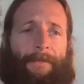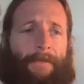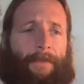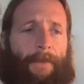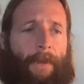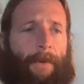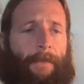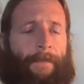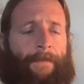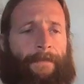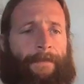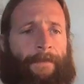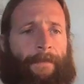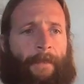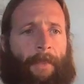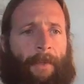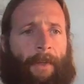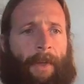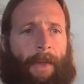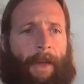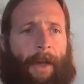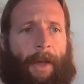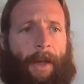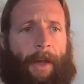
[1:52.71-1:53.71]
So
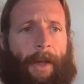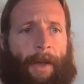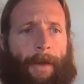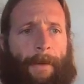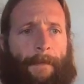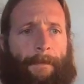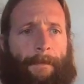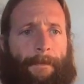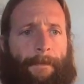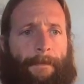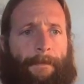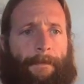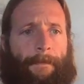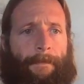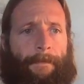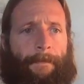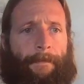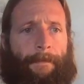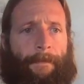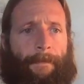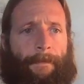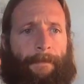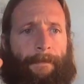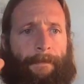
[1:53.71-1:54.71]

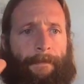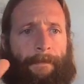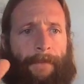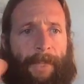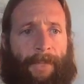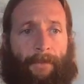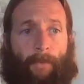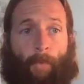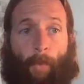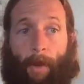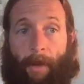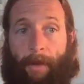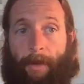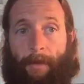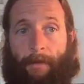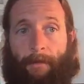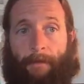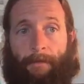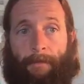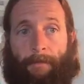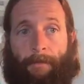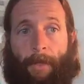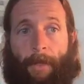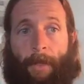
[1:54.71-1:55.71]
that's one.
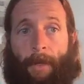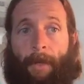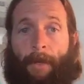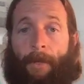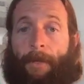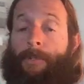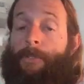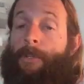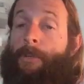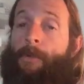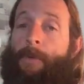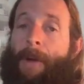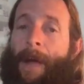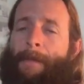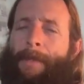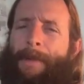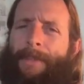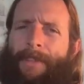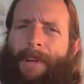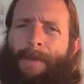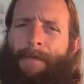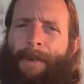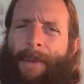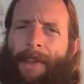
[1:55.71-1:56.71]
Two, I'm going to
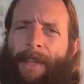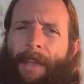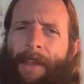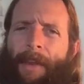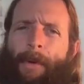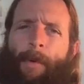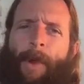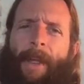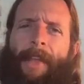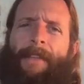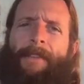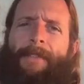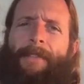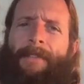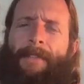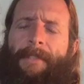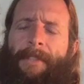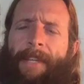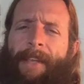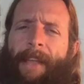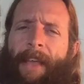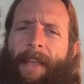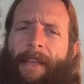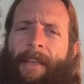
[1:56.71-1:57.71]
start putting in grades
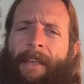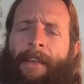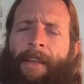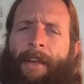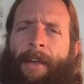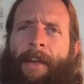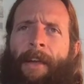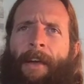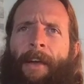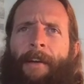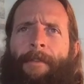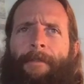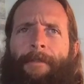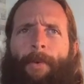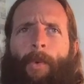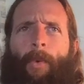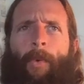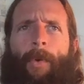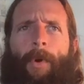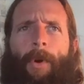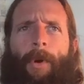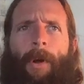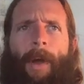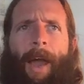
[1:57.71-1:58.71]
today
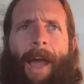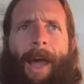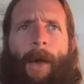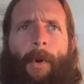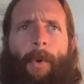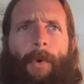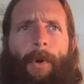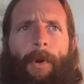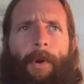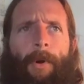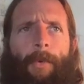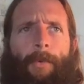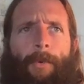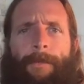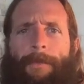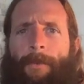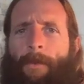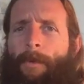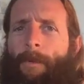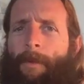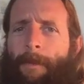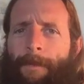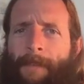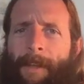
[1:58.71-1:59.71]
for our review
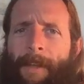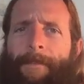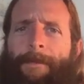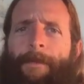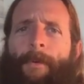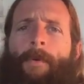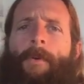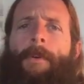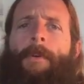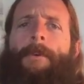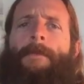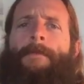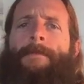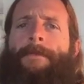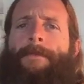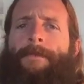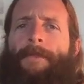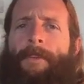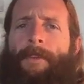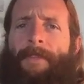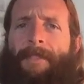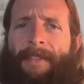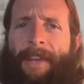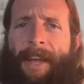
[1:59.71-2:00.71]
and reflect forums,
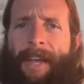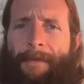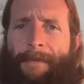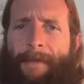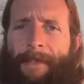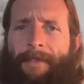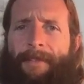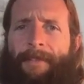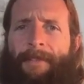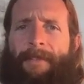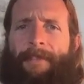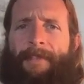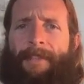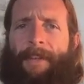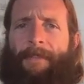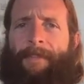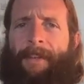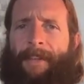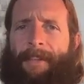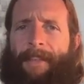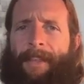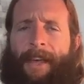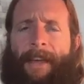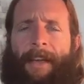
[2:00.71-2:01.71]
for assignments and stuff
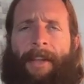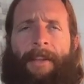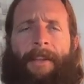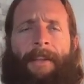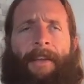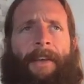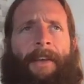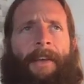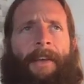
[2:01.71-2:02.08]
like that.